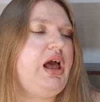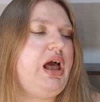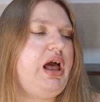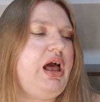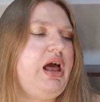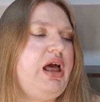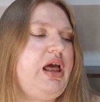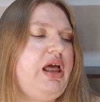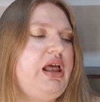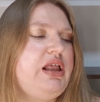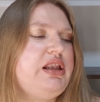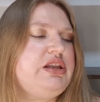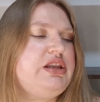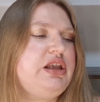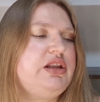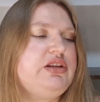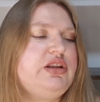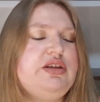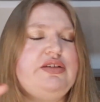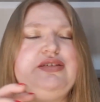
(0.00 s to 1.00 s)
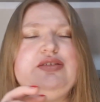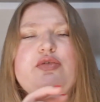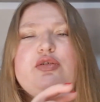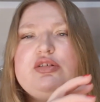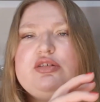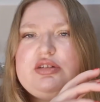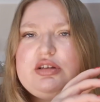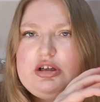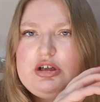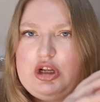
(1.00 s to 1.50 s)
And this
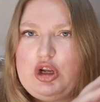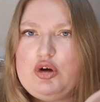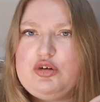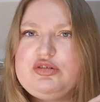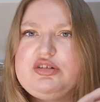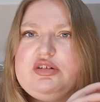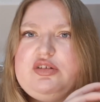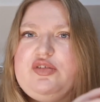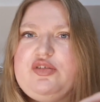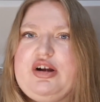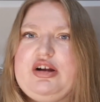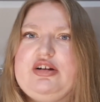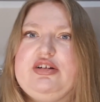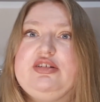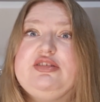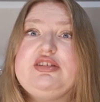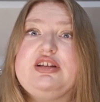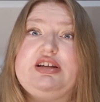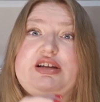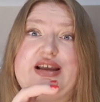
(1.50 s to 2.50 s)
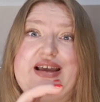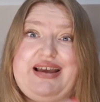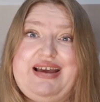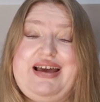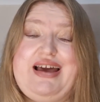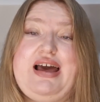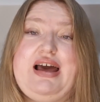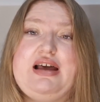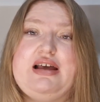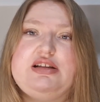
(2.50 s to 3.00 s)
was the closest fragrance that I
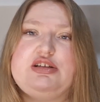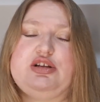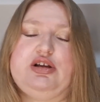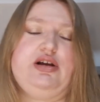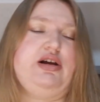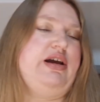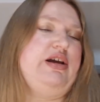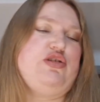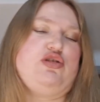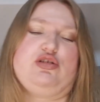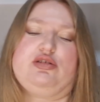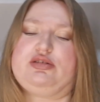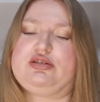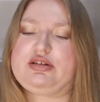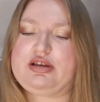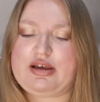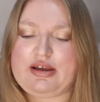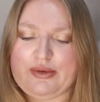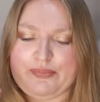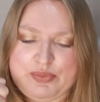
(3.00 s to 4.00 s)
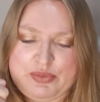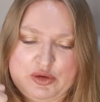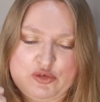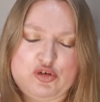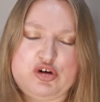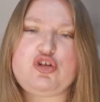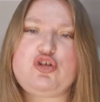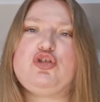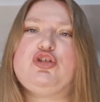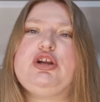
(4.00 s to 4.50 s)
had. I just
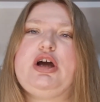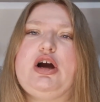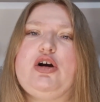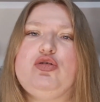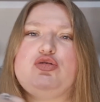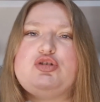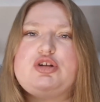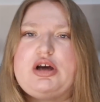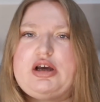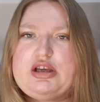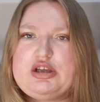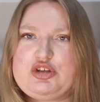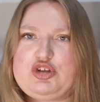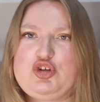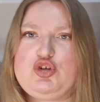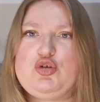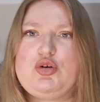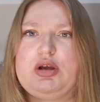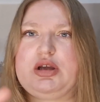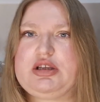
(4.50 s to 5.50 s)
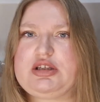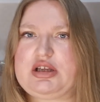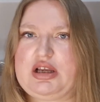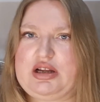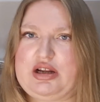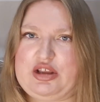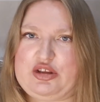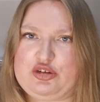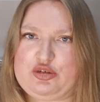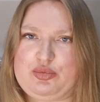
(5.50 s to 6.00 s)
reached out, I took it
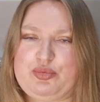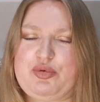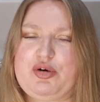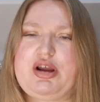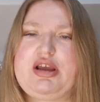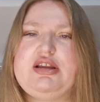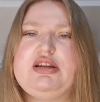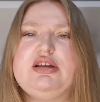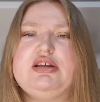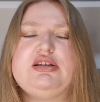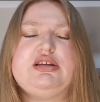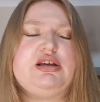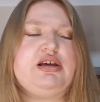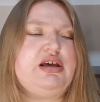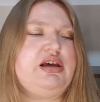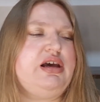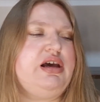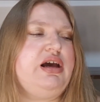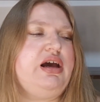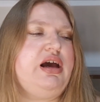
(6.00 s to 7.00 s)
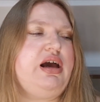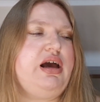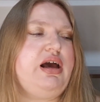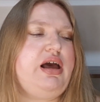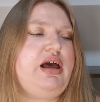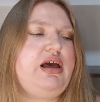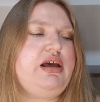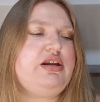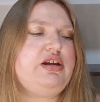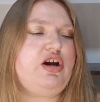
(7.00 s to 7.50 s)
and I sprayed it,
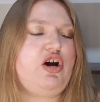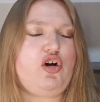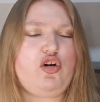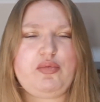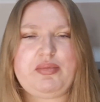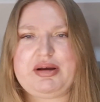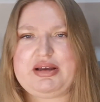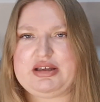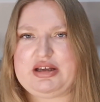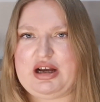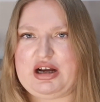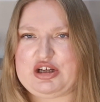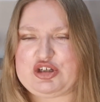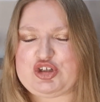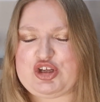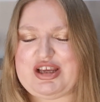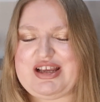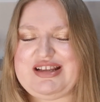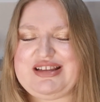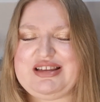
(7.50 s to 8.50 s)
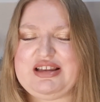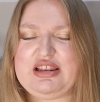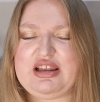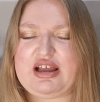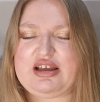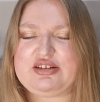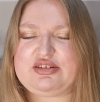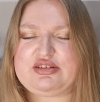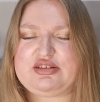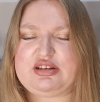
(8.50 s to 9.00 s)
and oh my gosh, it
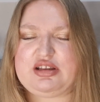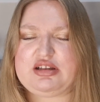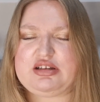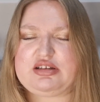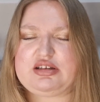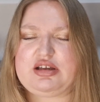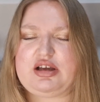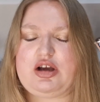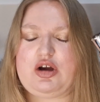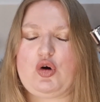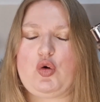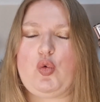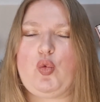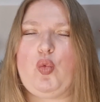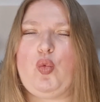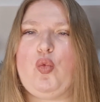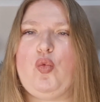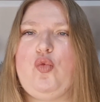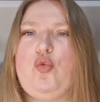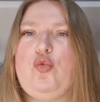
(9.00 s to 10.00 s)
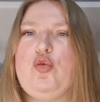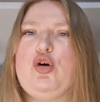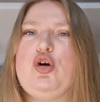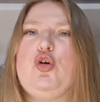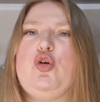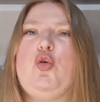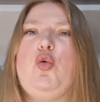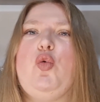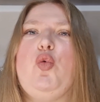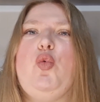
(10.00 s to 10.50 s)
lasted
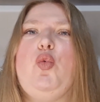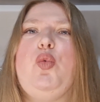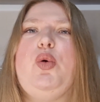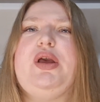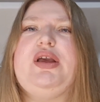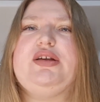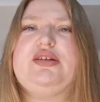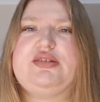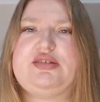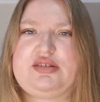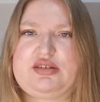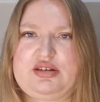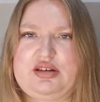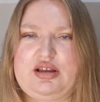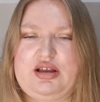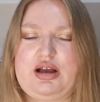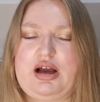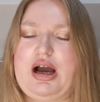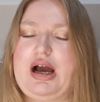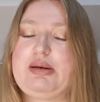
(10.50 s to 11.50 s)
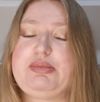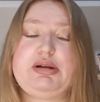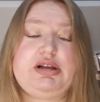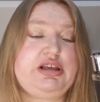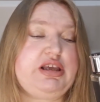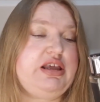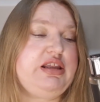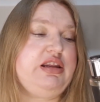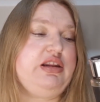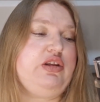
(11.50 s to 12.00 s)
for weeks. I'm not
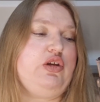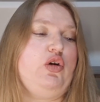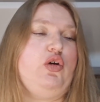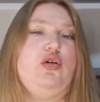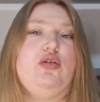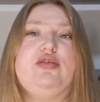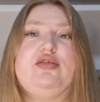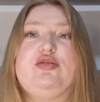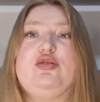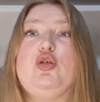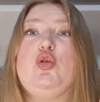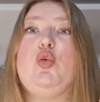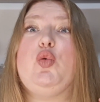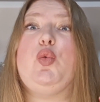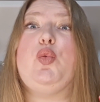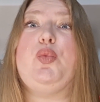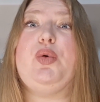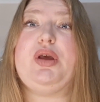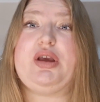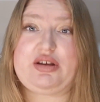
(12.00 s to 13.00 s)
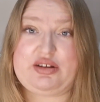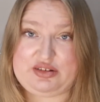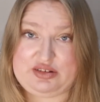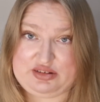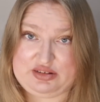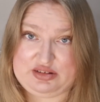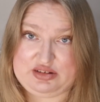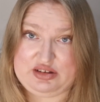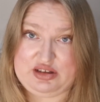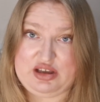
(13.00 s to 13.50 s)
kidding you, for
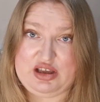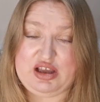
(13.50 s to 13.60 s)
weeks